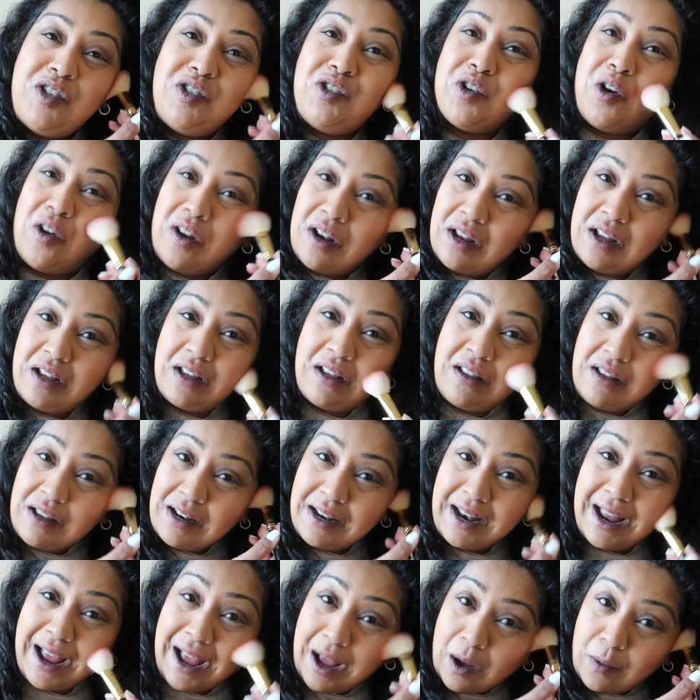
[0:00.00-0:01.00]
$1
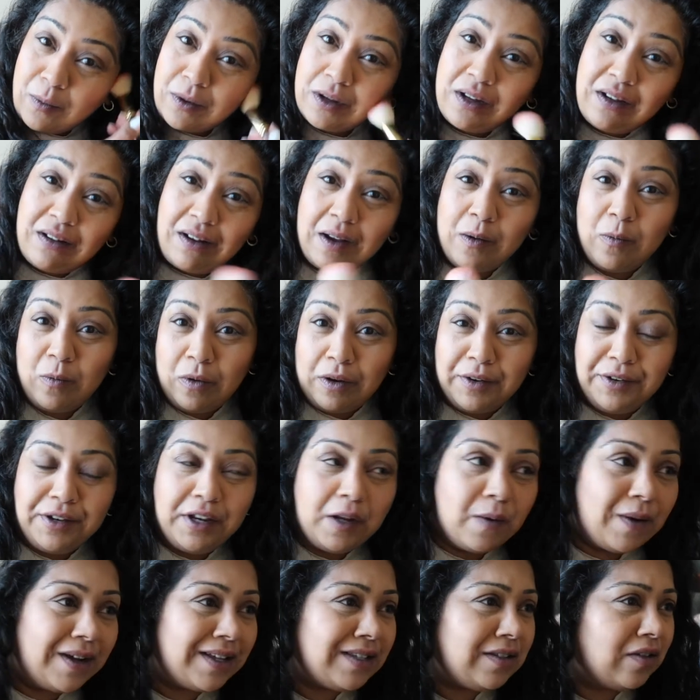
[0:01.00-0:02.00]
an hour, like $1
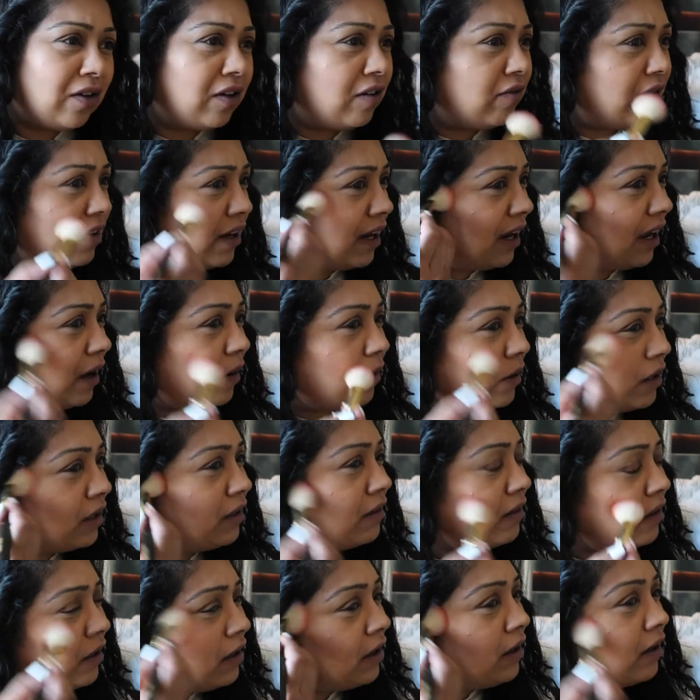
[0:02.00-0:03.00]
US an
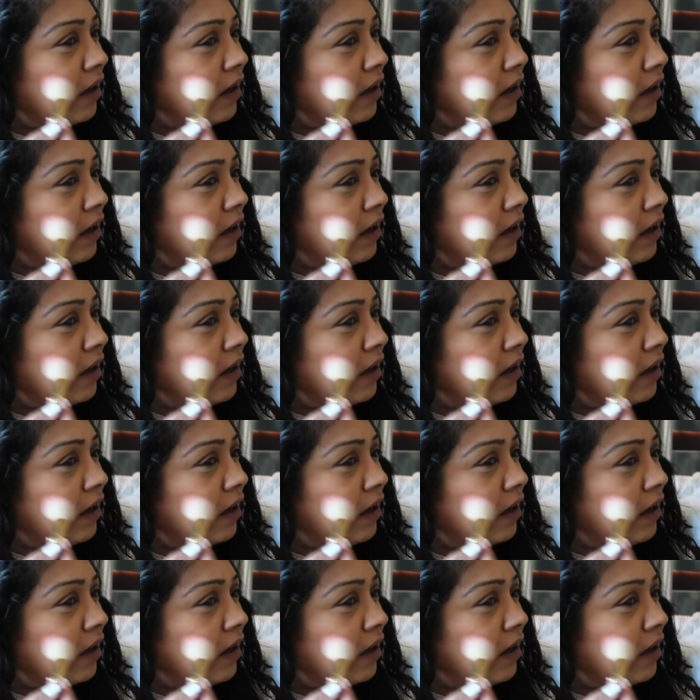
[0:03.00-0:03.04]
hour,